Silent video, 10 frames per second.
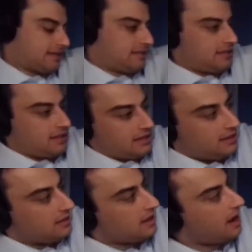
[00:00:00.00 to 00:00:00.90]

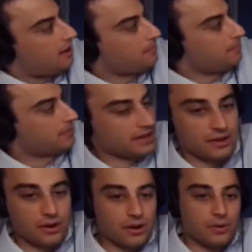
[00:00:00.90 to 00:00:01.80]
the
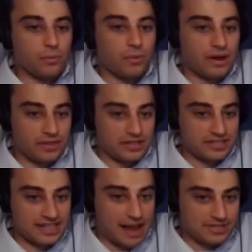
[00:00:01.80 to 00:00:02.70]
what the
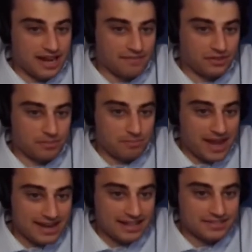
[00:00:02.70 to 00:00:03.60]
snapshot for the
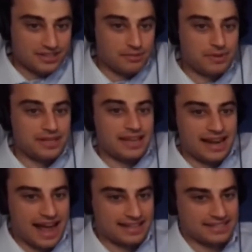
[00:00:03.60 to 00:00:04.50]
mainnet's going to be, it
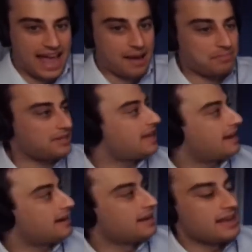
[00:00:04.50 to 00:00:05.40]
hasn't happened
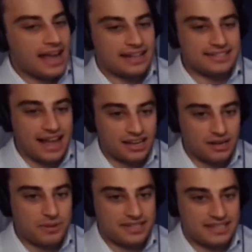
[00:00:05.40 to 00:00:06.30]
yet. It's not going to
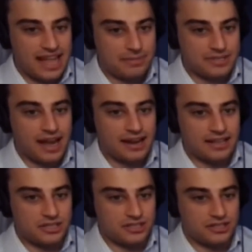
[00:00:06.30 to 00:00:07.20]
be a snapshot.
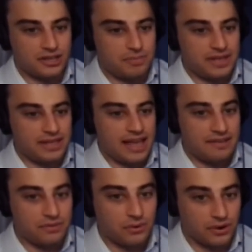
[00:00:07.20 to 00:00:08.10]
It's just going to be a
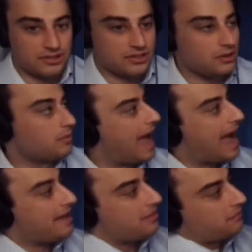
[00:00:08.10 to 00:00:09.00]
fork. So
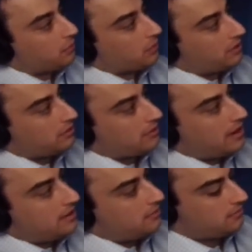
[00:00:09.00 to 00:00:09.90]
at the fork, right?